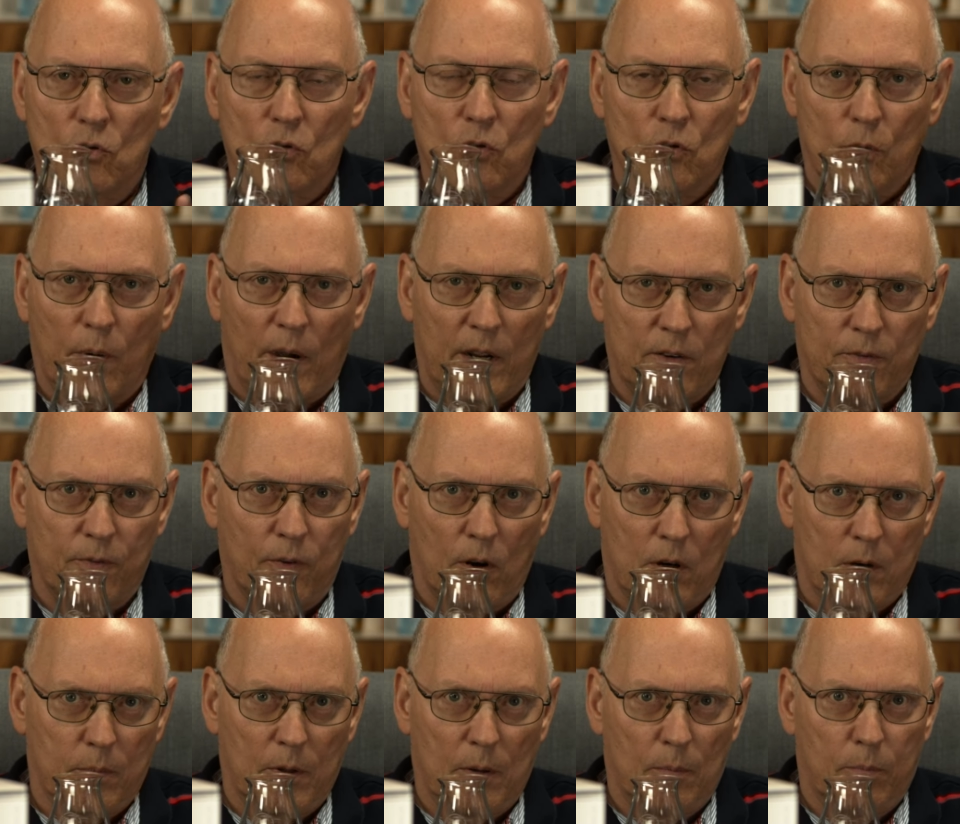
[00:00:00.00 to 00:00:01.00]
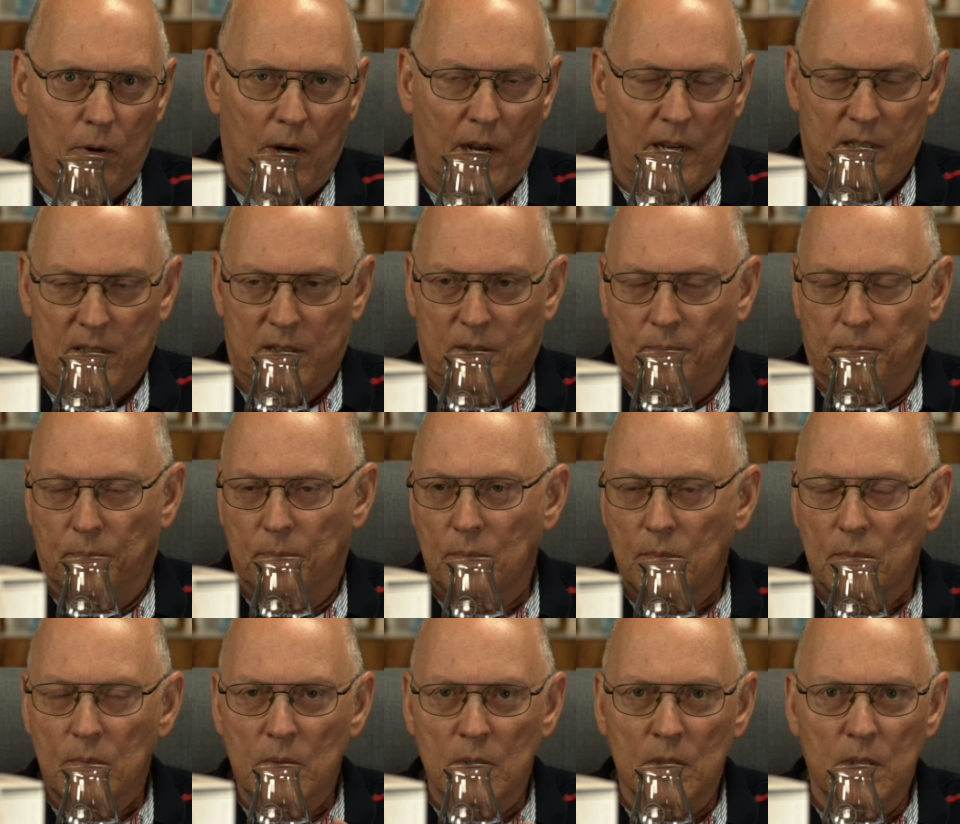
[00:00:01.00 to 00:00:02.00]
quite affordable priced
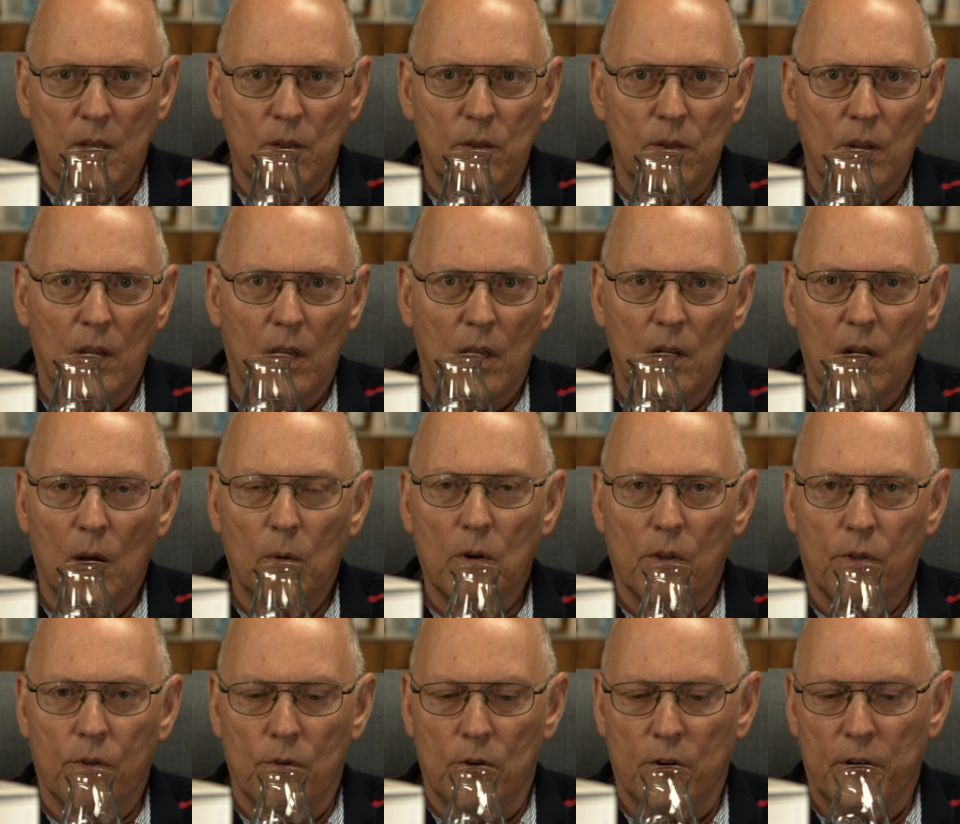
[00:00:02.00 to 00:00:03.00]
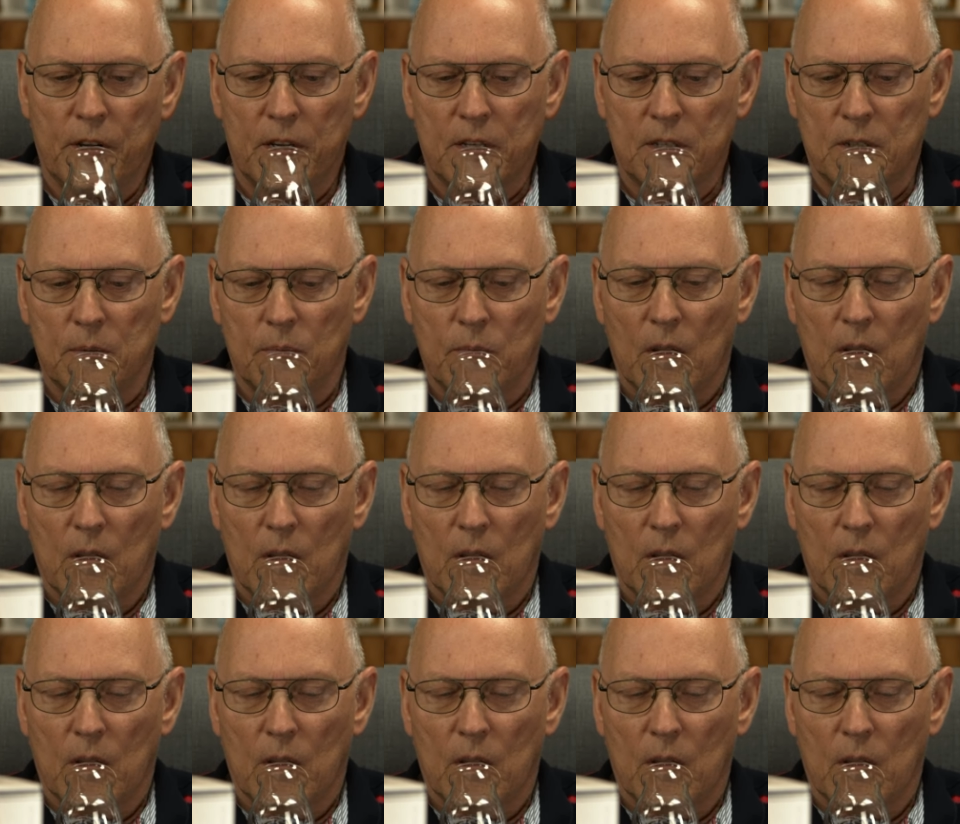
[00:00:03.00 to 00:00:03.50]
in the lower 30s.